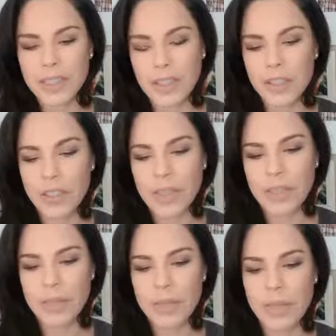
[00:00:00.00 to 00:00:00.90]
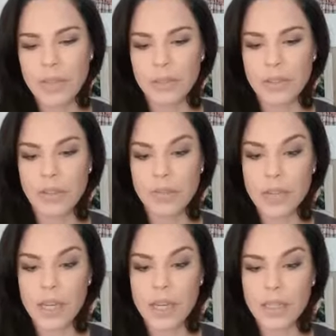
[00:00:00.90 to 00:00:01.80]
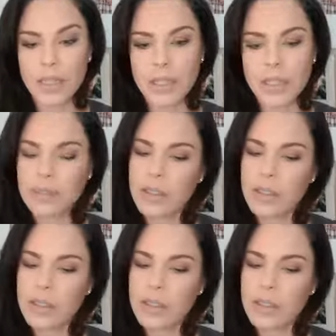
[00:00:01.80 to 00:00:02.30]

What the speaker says: looks like something I would serve salad in,